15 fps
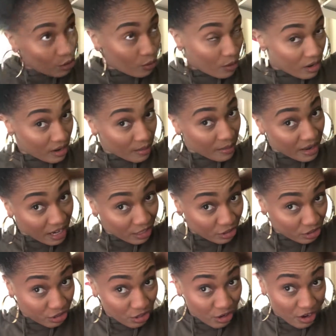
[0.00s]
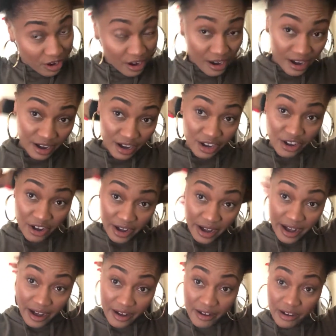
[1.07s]
You want to make sure your
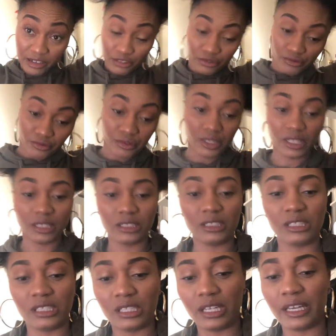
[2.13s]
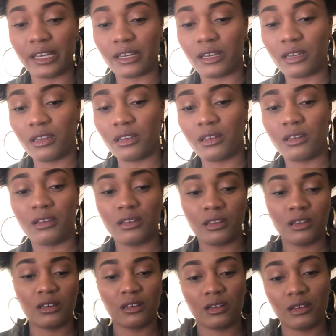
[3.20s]
hair is really slick,
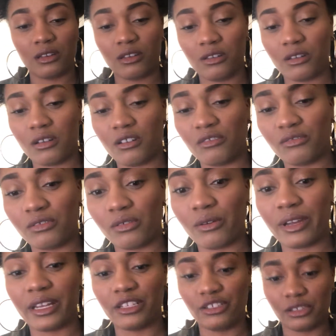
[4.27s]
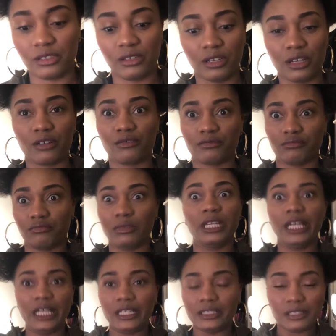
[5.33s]
so it could just look
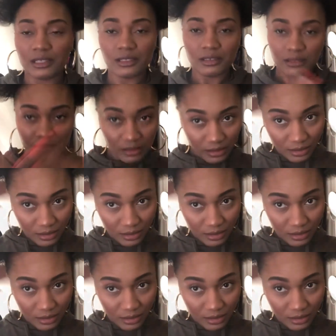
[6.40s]
neat.